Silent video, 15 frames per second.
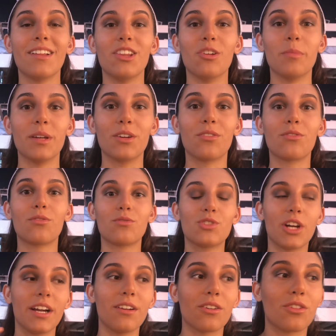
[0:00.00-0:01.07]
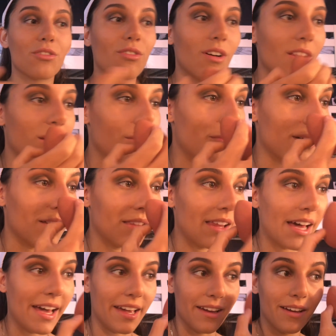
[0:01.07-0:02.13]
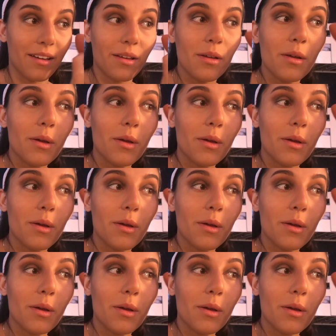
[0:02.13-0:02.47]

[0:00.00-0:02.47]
they'll be trying to crawl up our leg.